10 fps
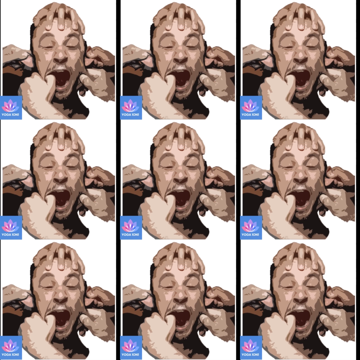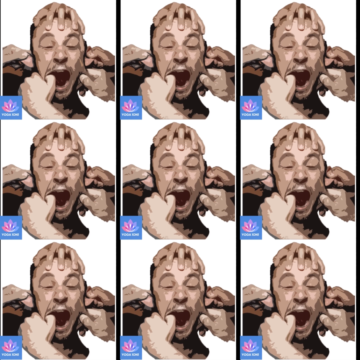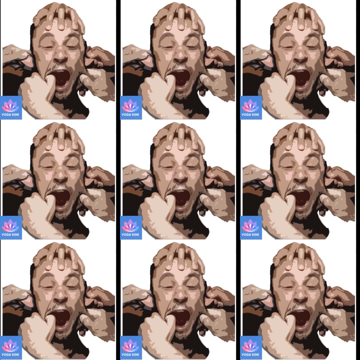Nobody speaks.